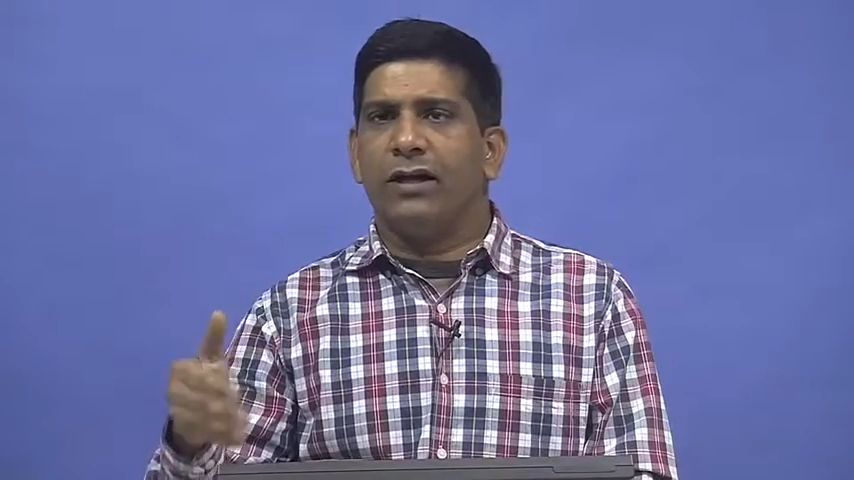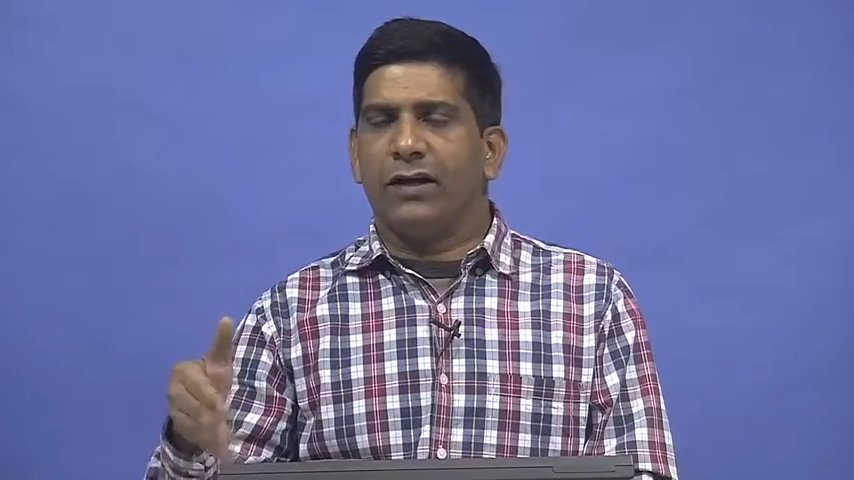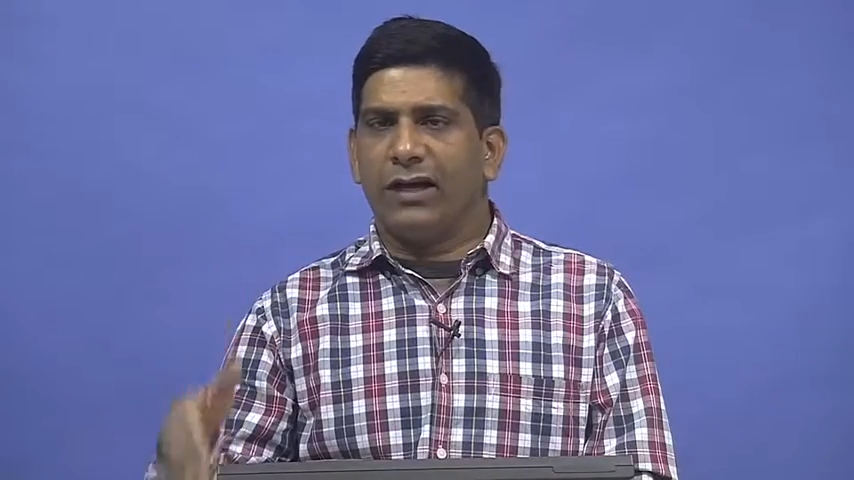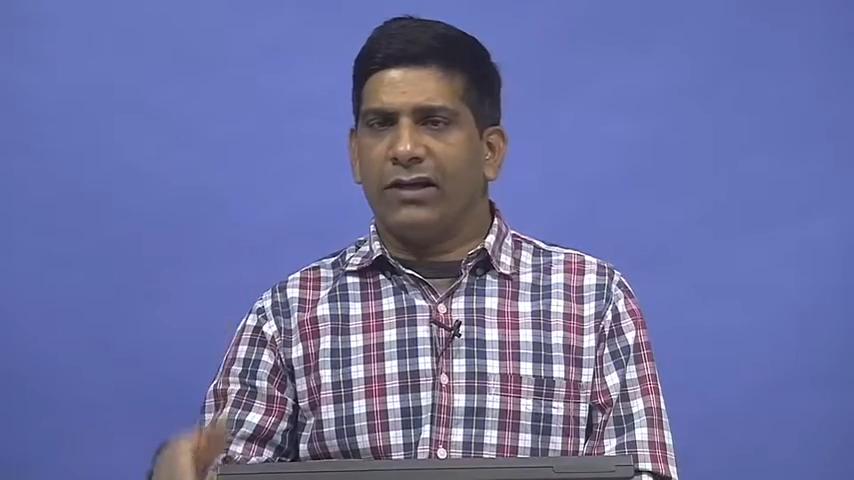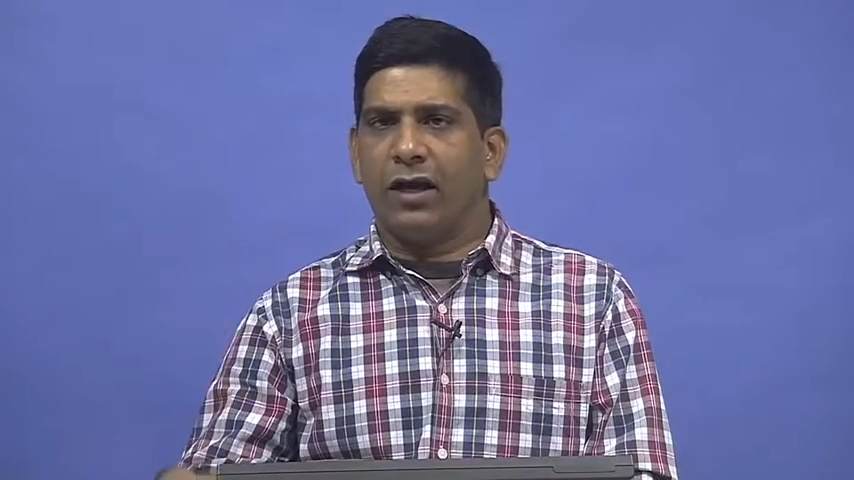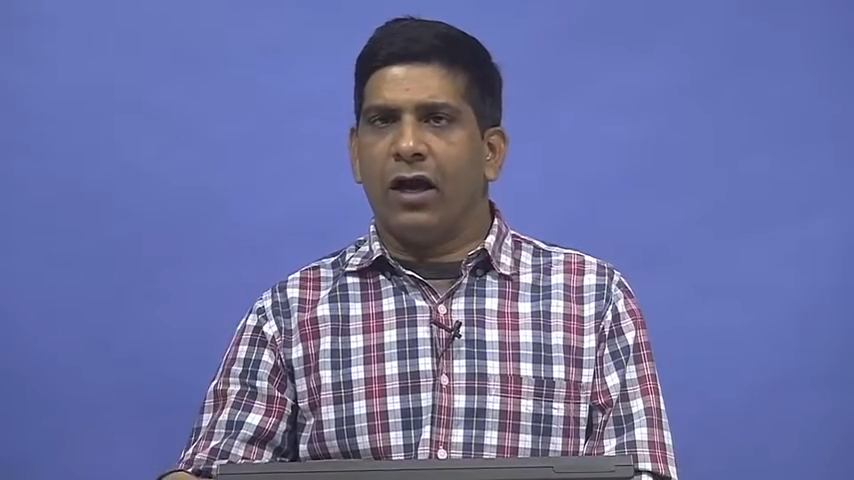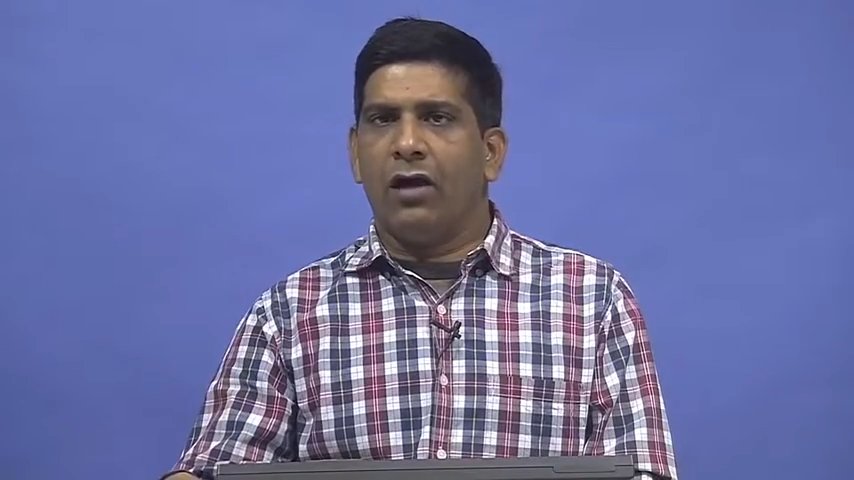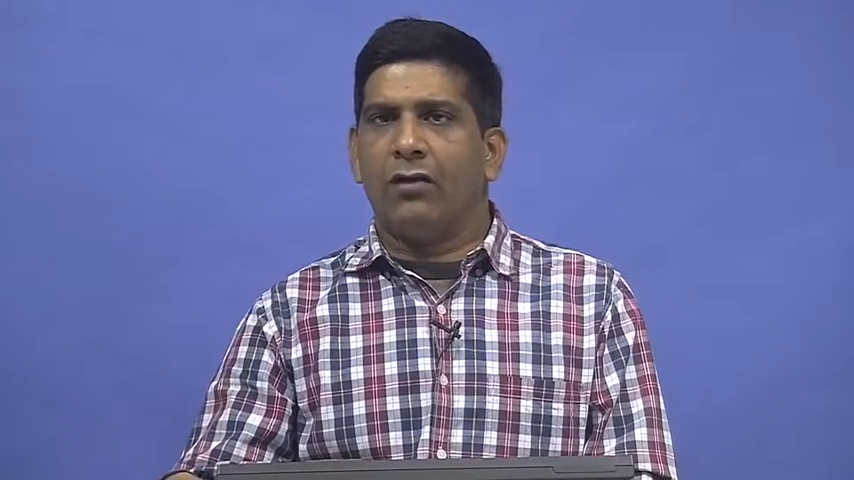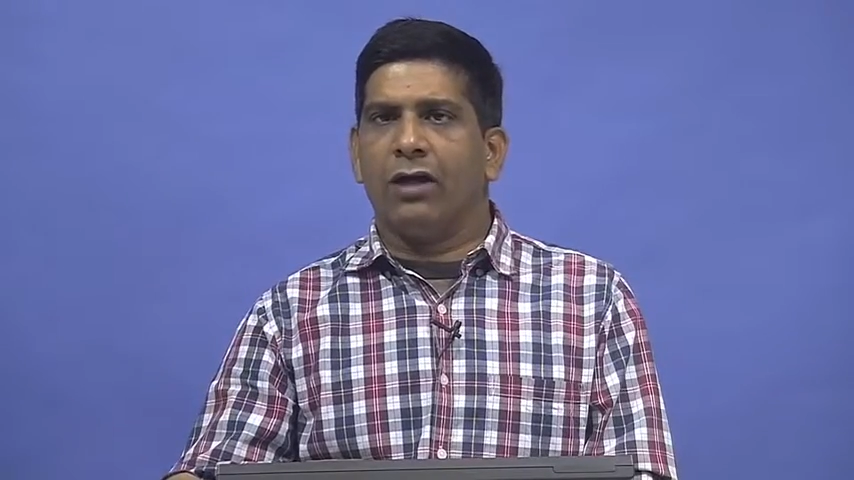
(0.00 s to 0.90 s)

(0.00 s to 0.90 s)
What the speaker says: right now